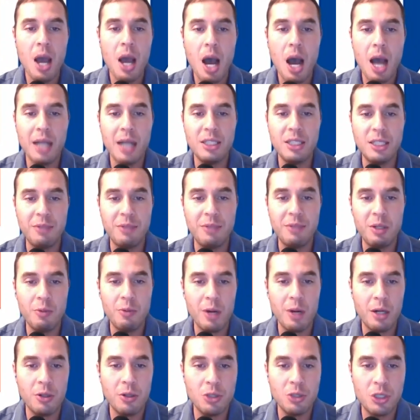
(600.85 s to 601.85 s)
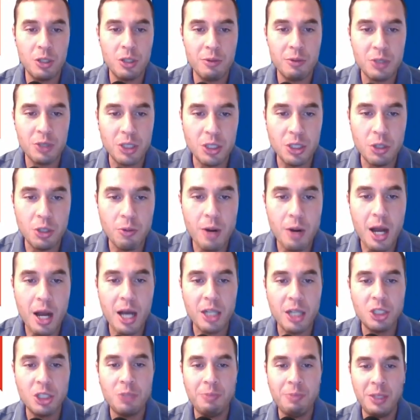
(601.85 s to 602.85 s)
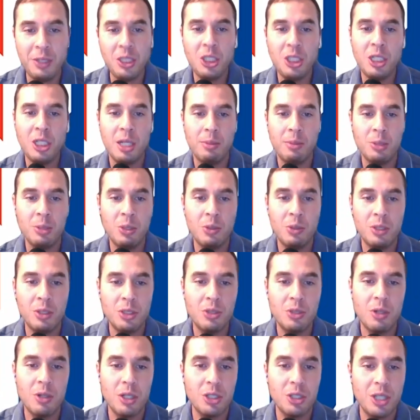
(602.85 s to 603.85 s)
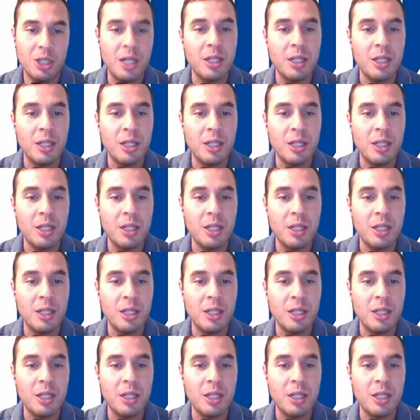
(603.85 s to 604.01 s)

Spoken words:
I-70 Wrecker Service and Garage, BGW Construction